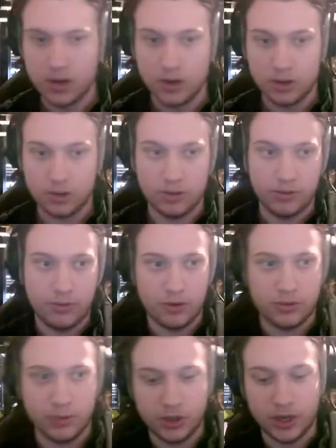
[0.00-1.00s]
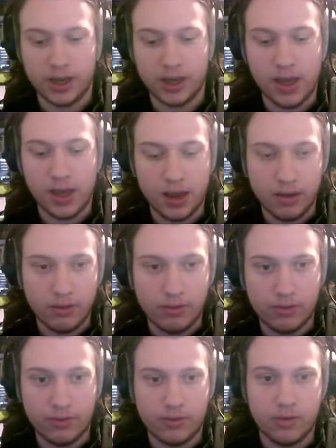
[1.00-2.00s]
So first we check
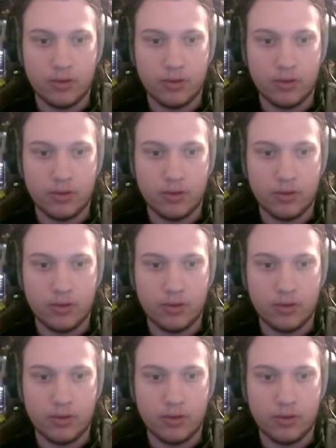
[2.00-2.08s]
if